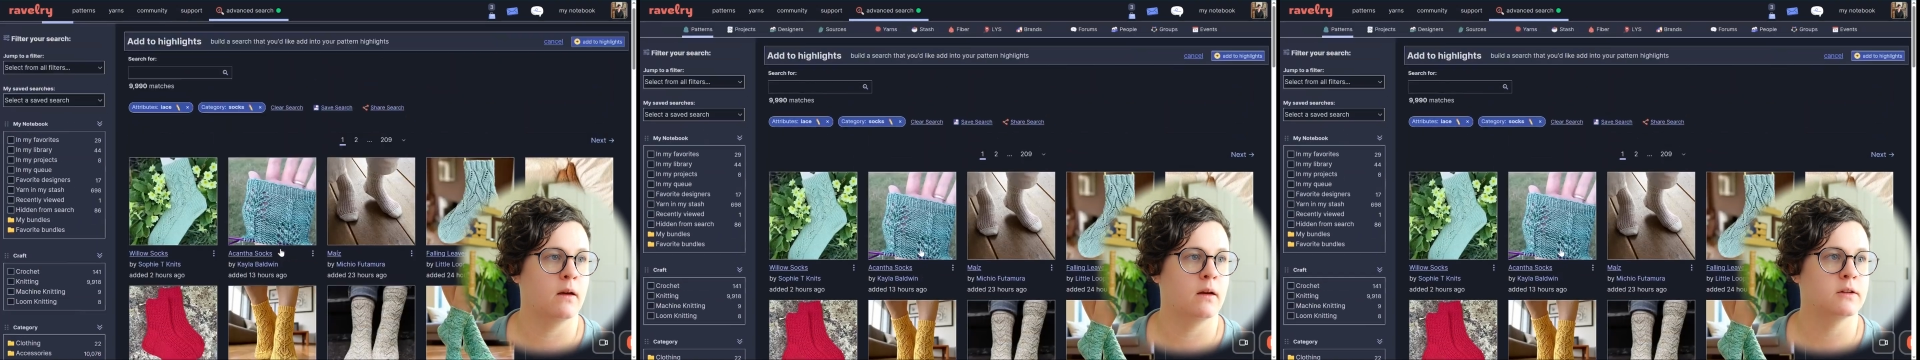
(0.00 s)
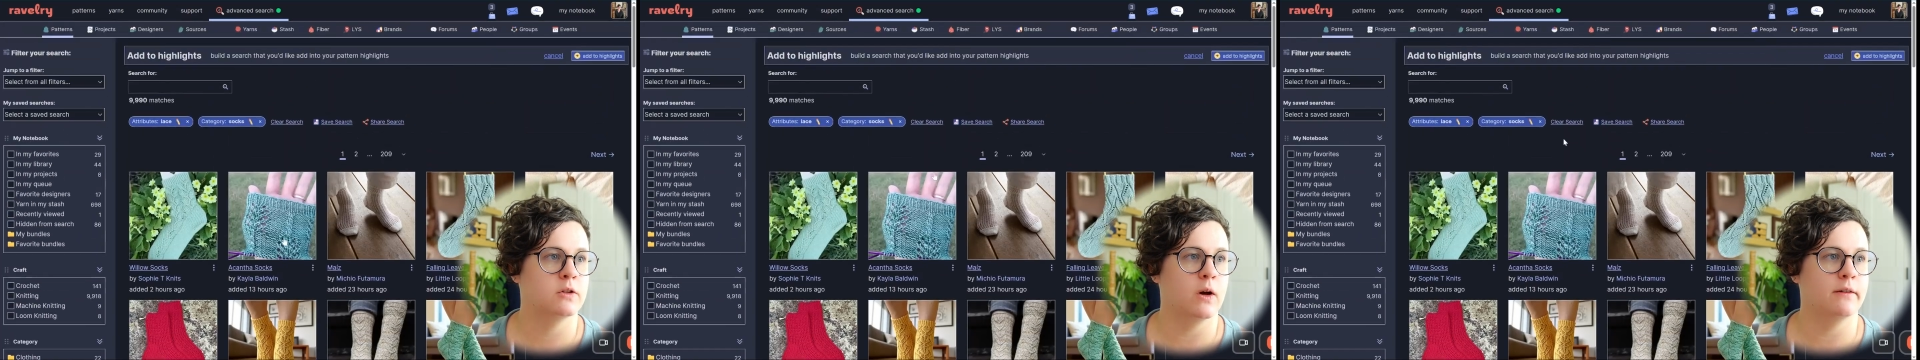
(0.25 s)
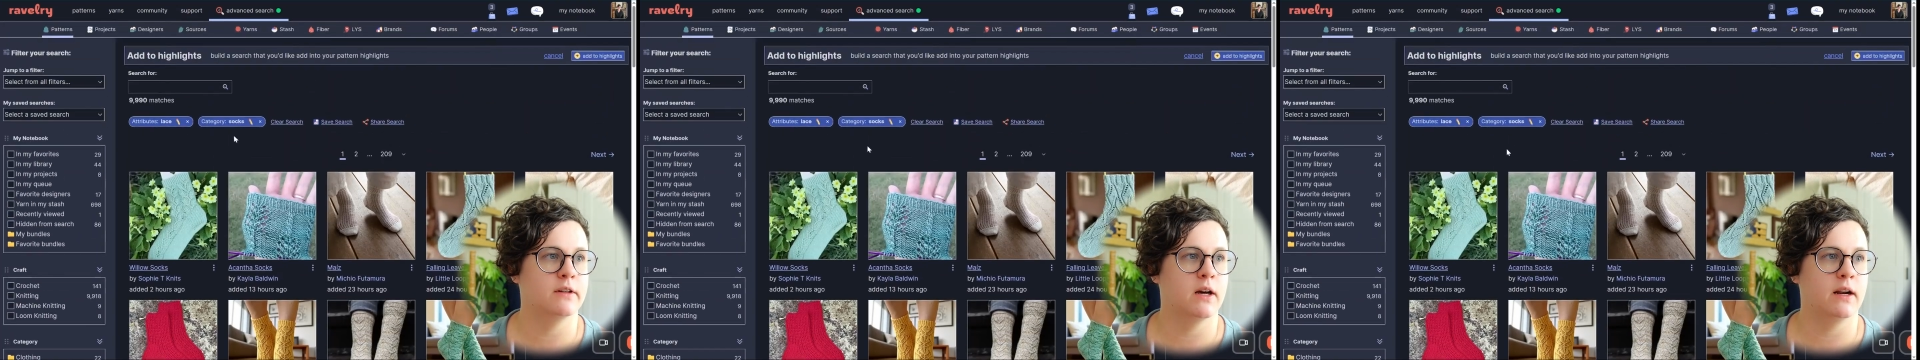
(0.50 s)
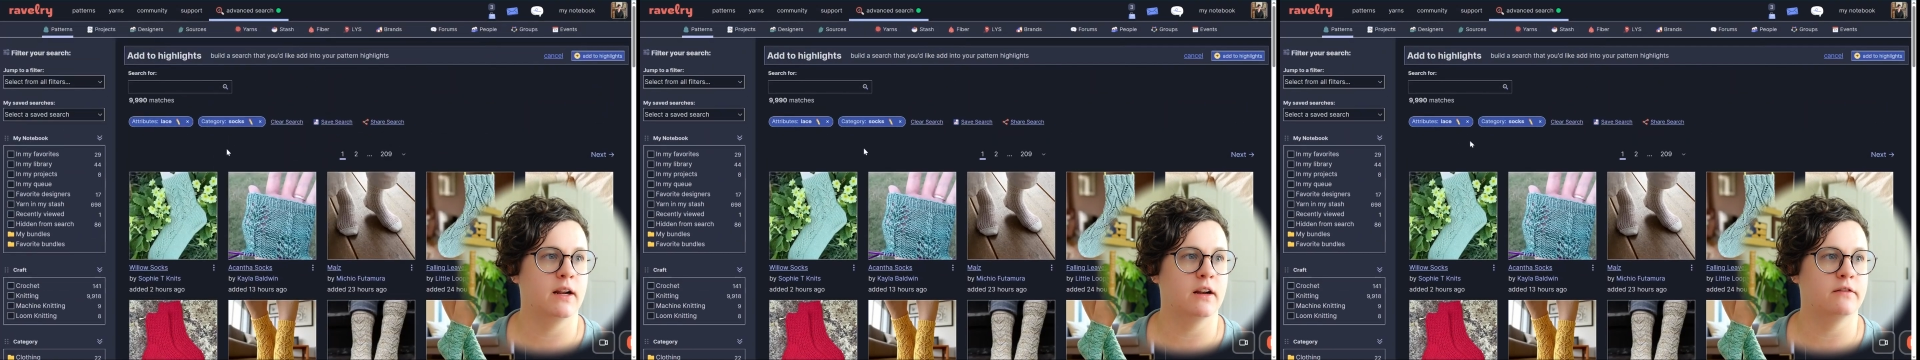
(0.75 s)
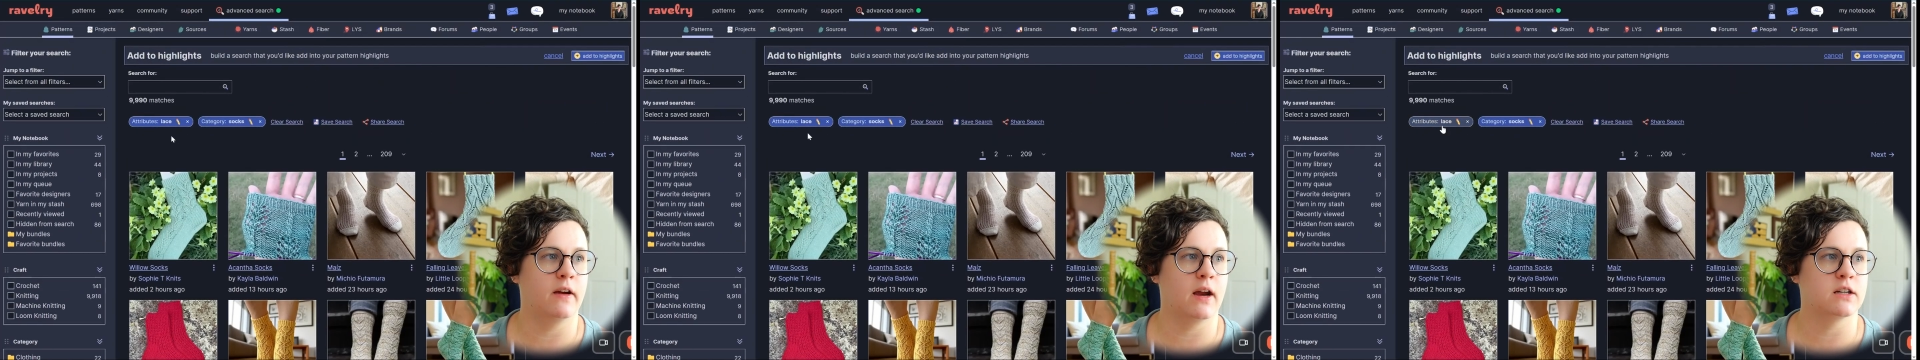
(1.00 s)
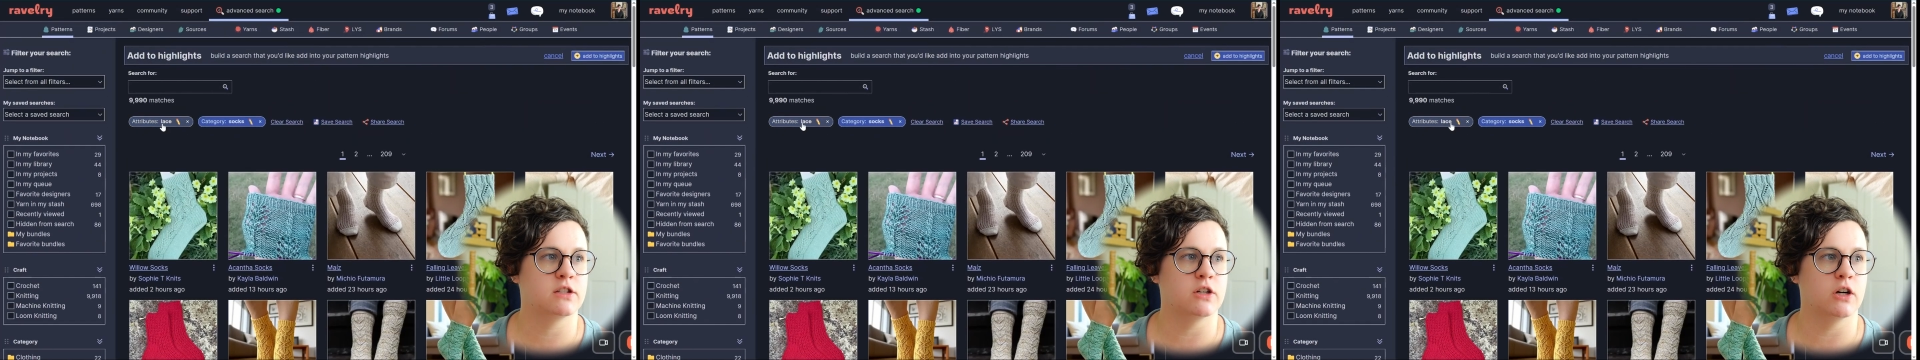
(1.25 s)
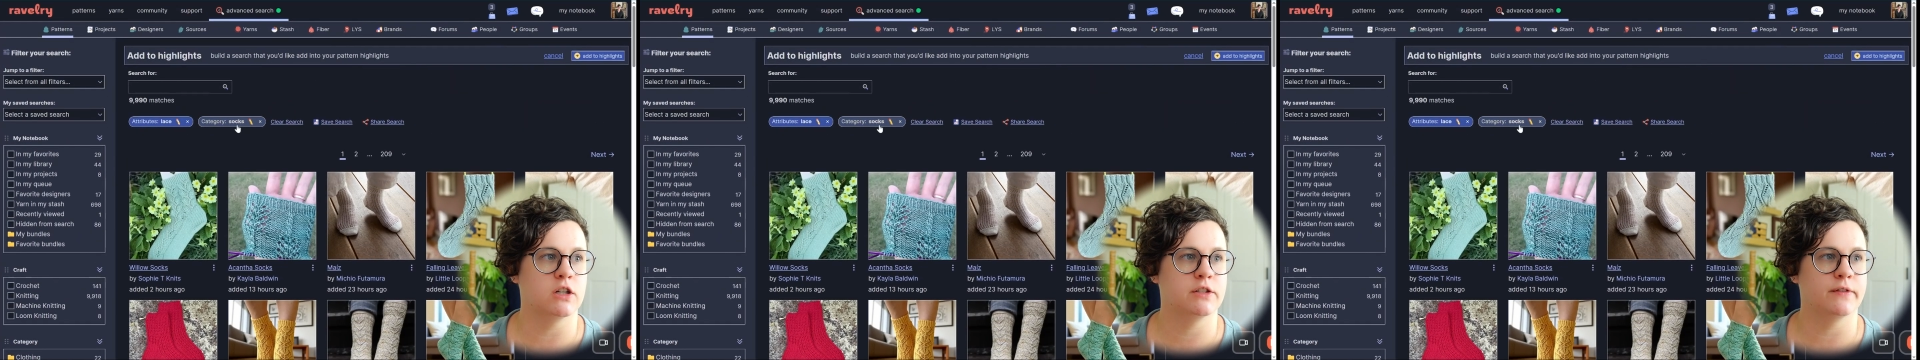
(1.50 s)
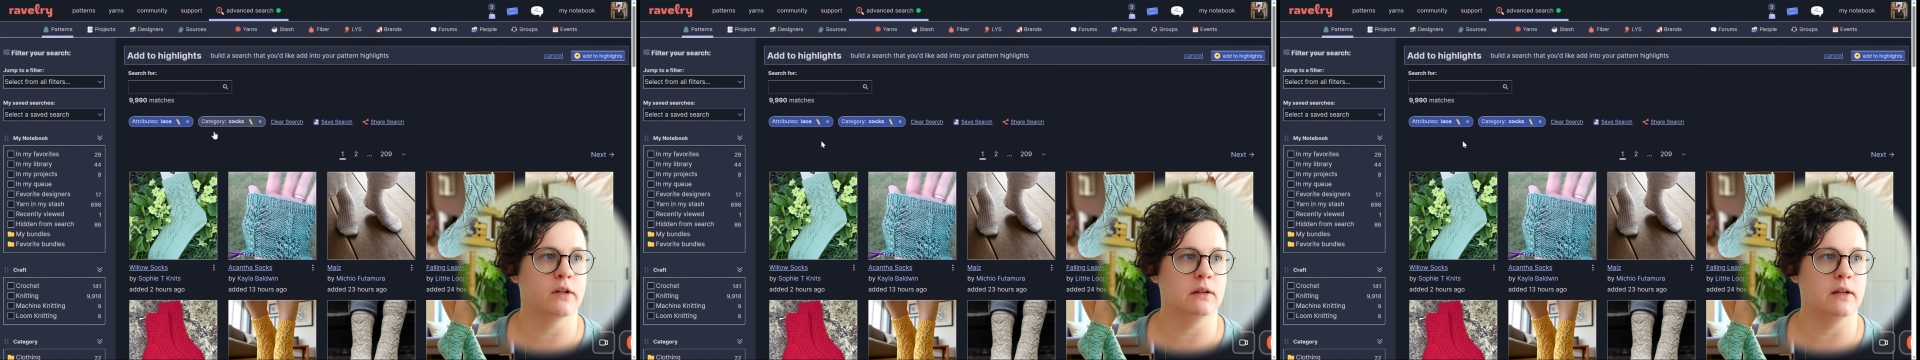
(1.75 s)
So I've done an advanced search
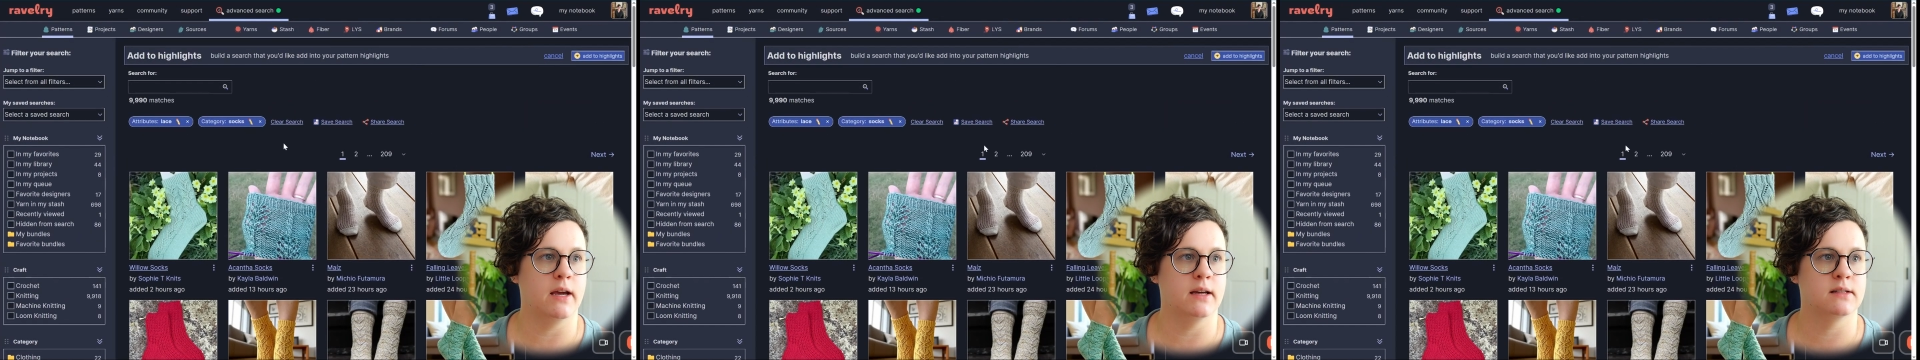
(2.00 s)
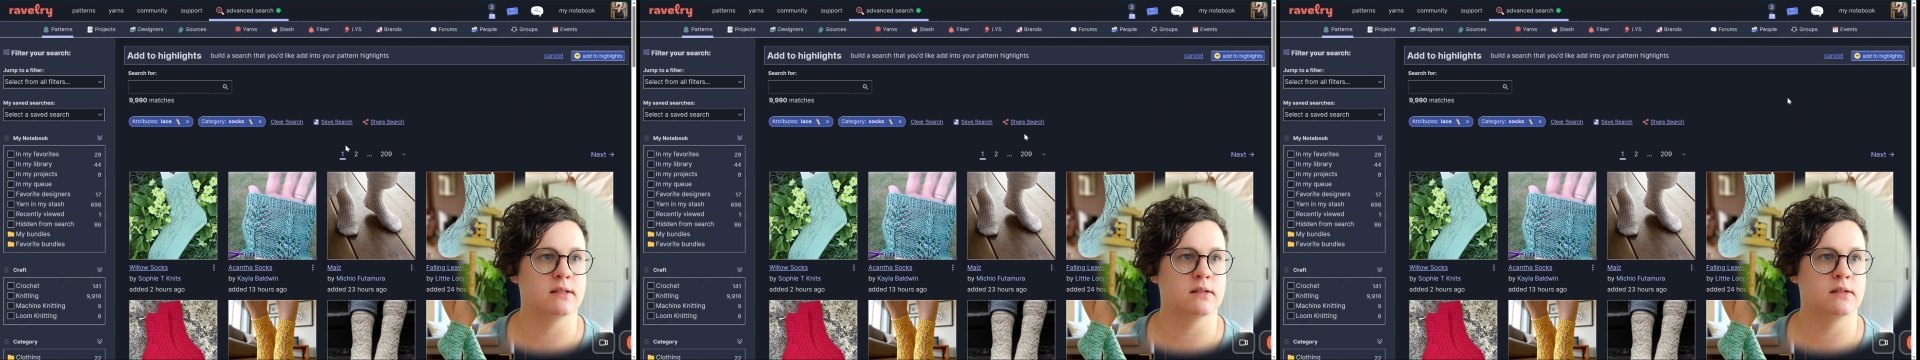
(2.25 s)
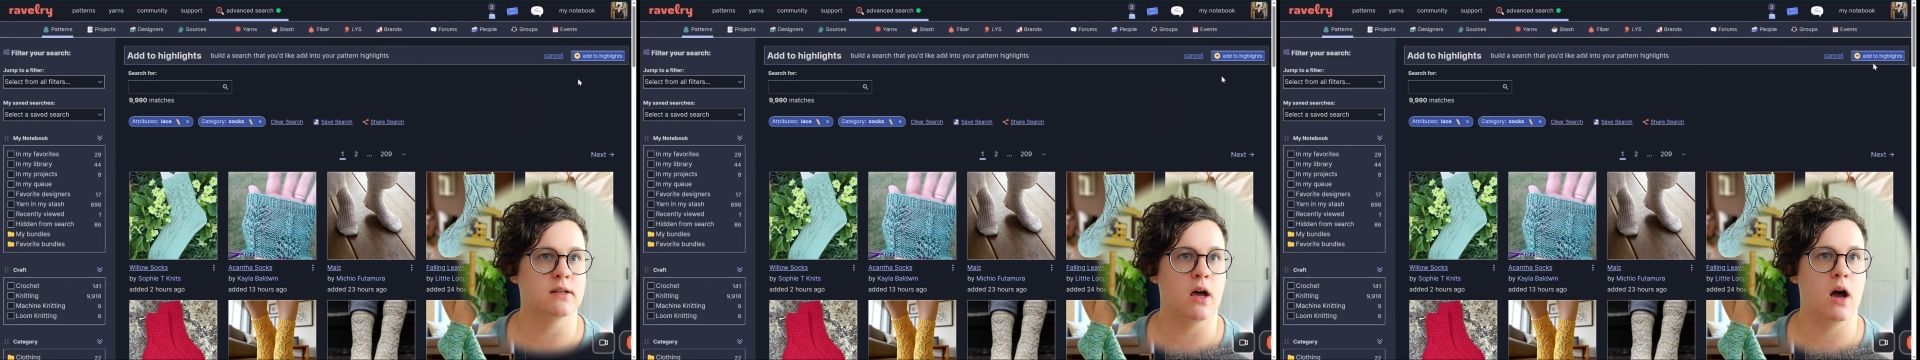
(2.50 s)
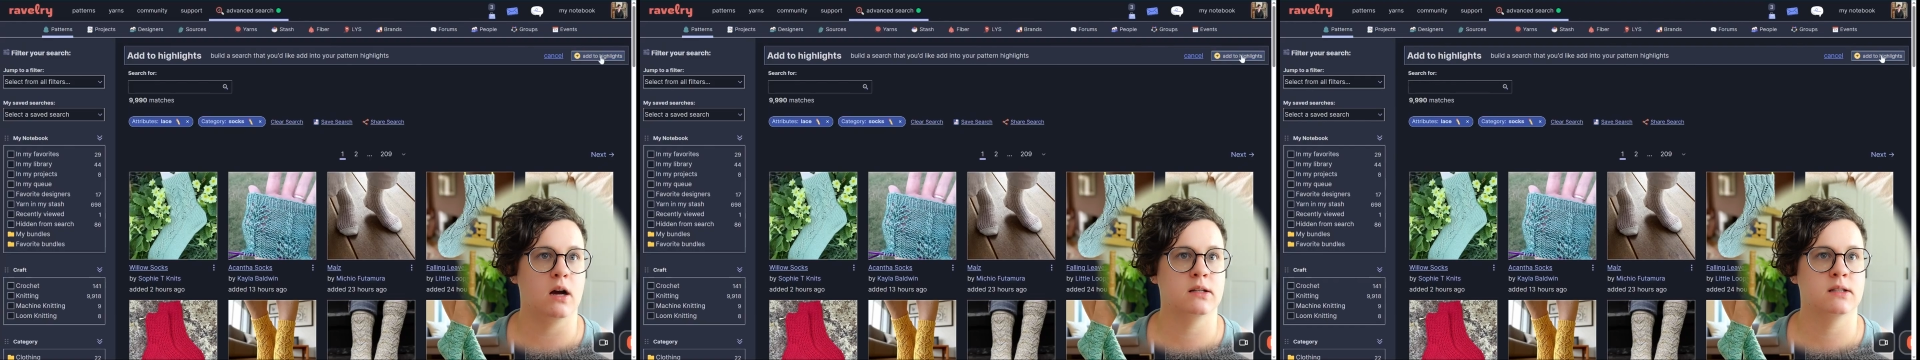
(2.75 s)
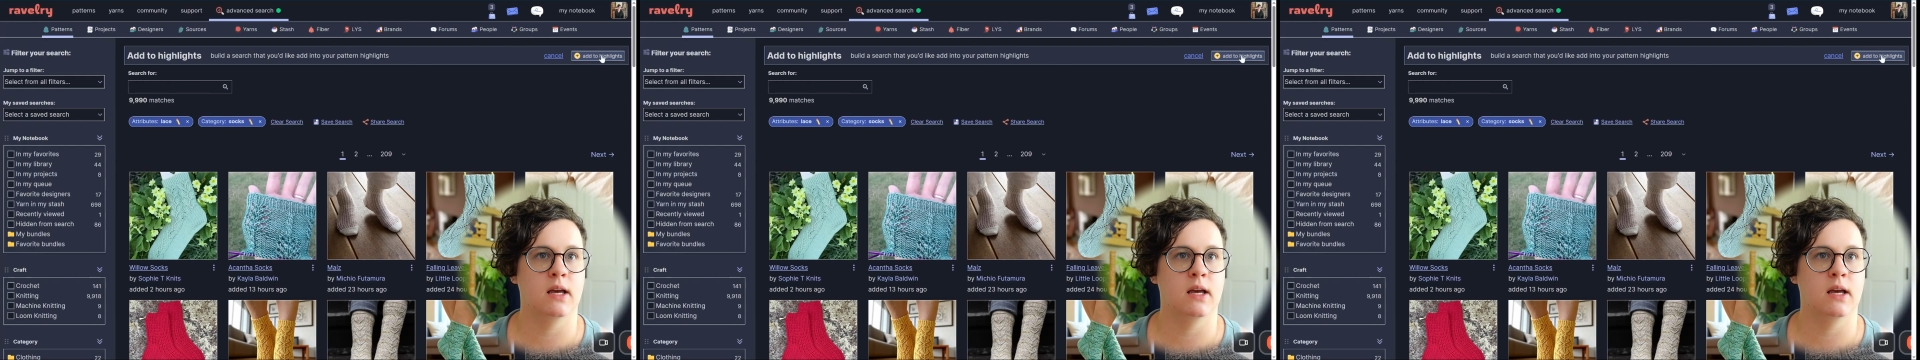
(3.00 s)
for lace socks,